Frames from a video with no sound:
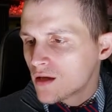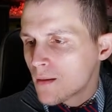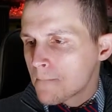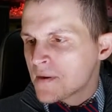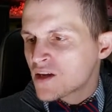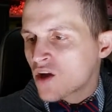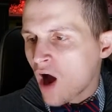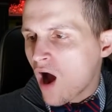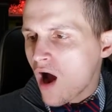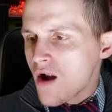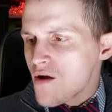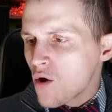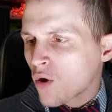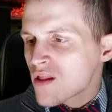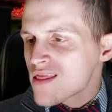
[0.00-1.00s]
Begone,
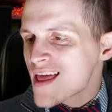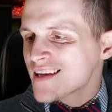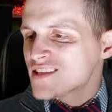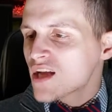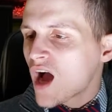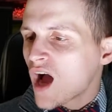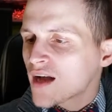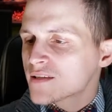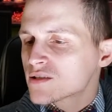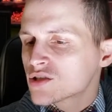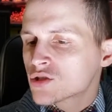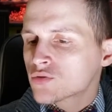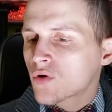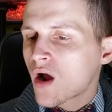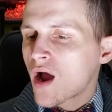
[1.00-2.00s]
or let us
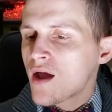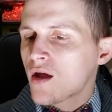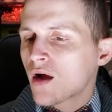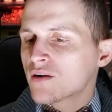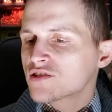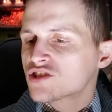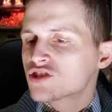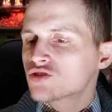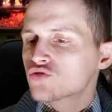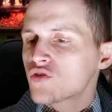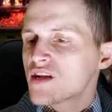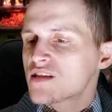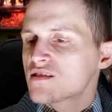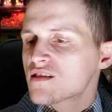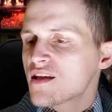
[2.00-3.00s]
try our
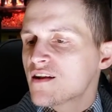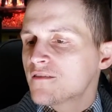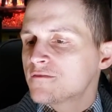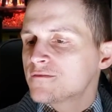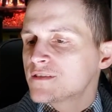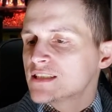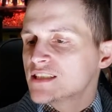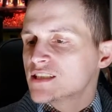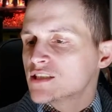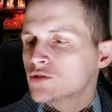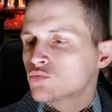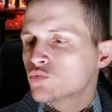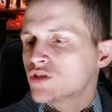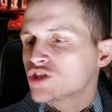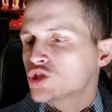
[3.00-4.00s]
strength in a fight
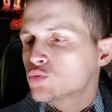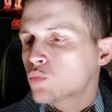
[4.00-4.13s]
in which